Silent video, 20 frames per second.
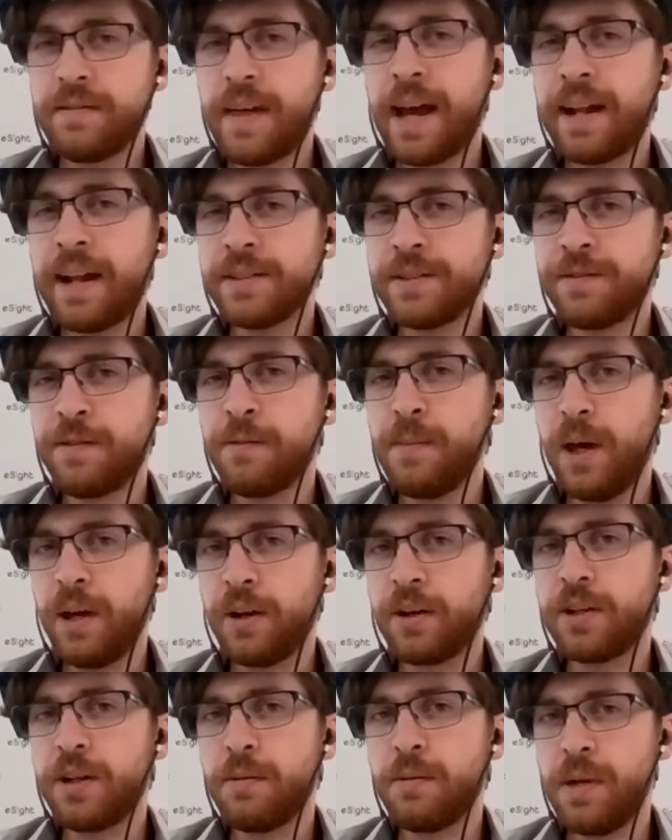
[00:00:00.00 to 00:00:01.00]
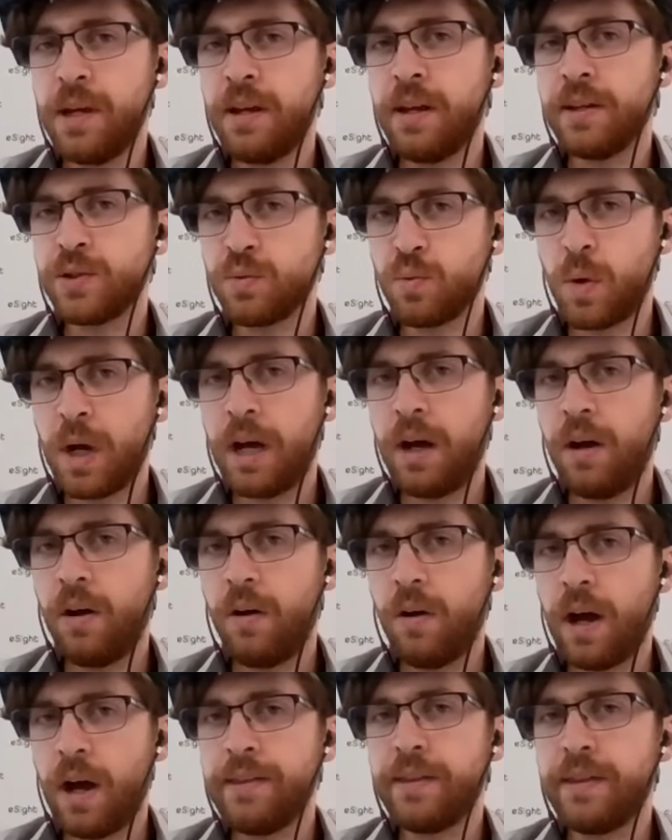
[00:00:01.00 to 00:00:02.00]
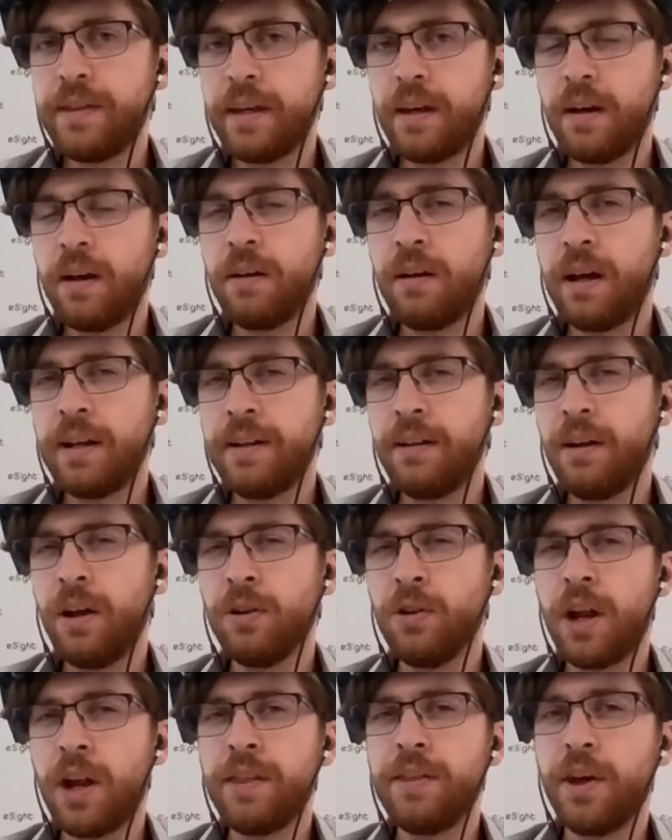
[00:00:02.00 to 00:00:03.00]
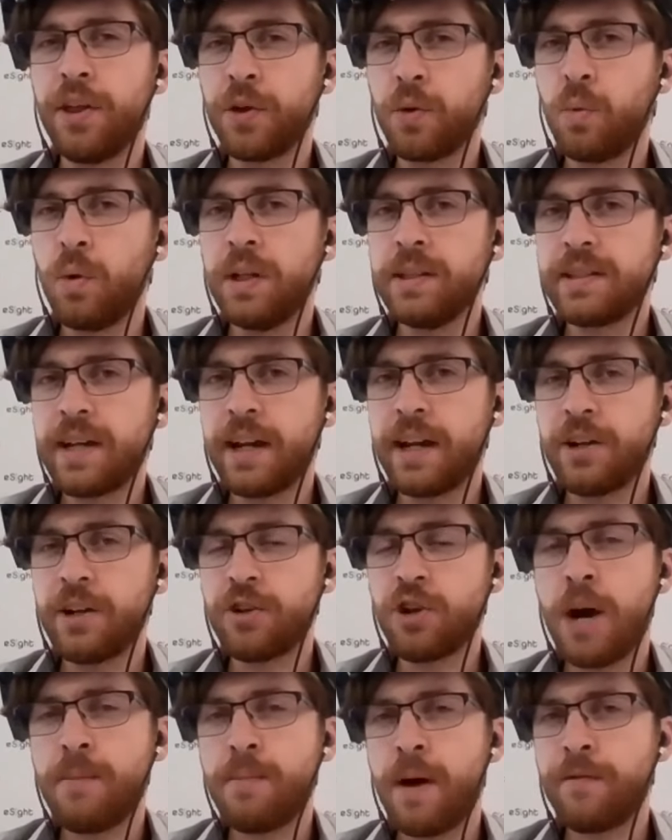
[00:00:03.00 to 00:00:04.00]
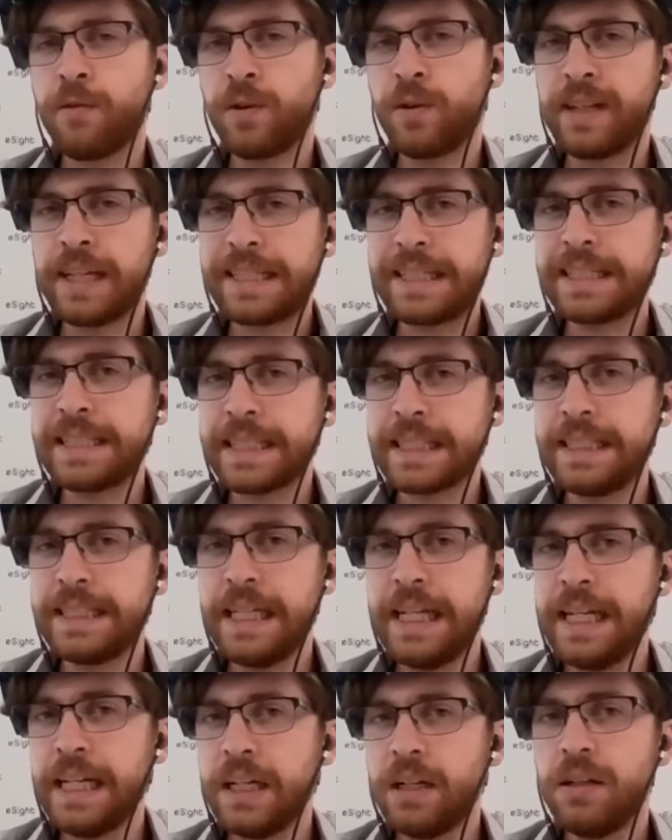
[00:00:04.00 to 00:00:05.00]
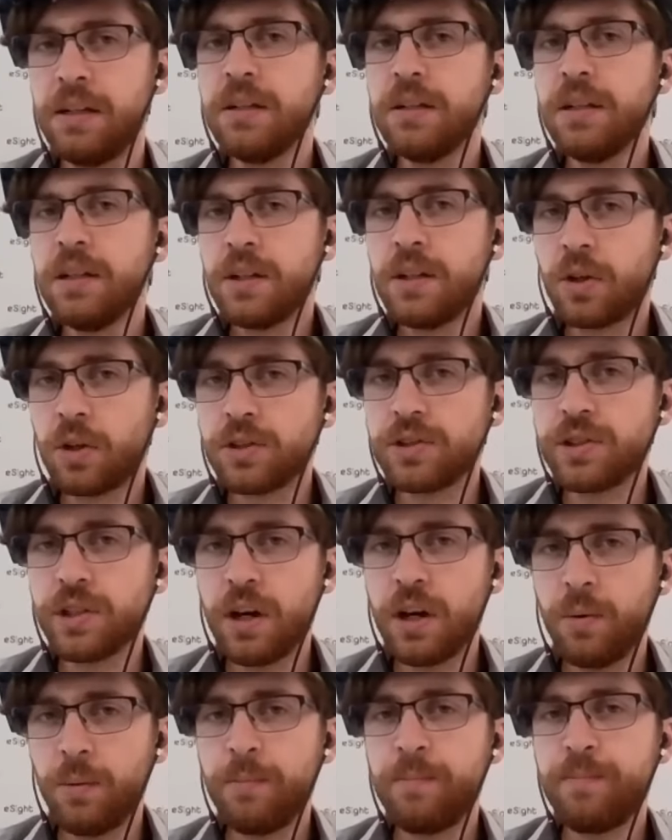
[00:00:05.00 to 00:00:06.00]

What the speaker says: is familiar to me as well. I think a lot of the other ones kind of top off around 16 or so.